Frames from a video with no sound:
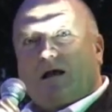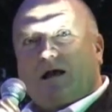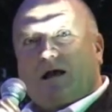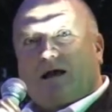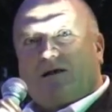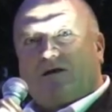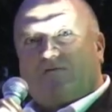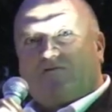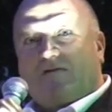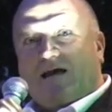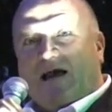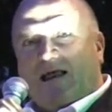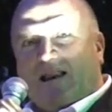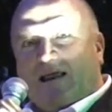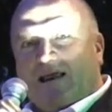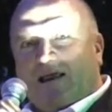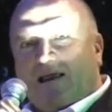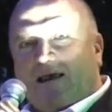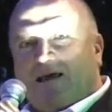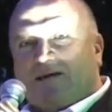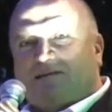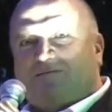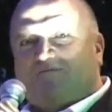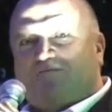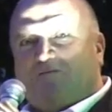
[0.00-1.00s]
And the
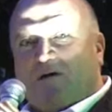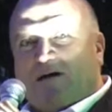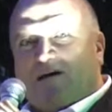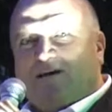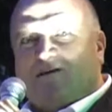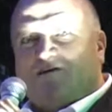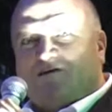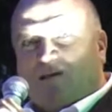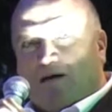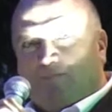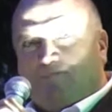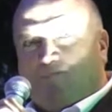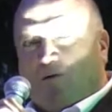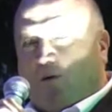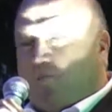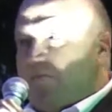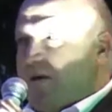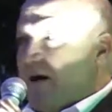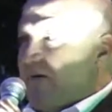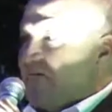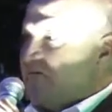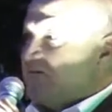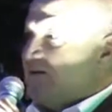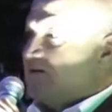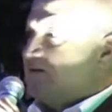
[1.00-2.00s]
reality is pretty simple,
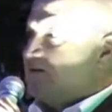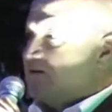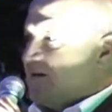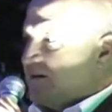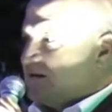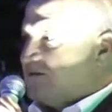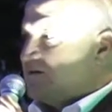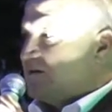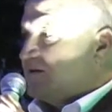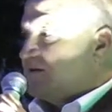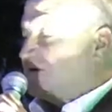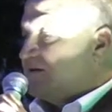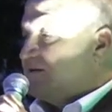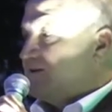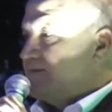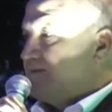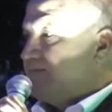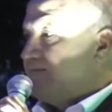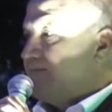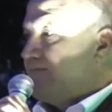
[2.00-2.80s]
brothers and sisters.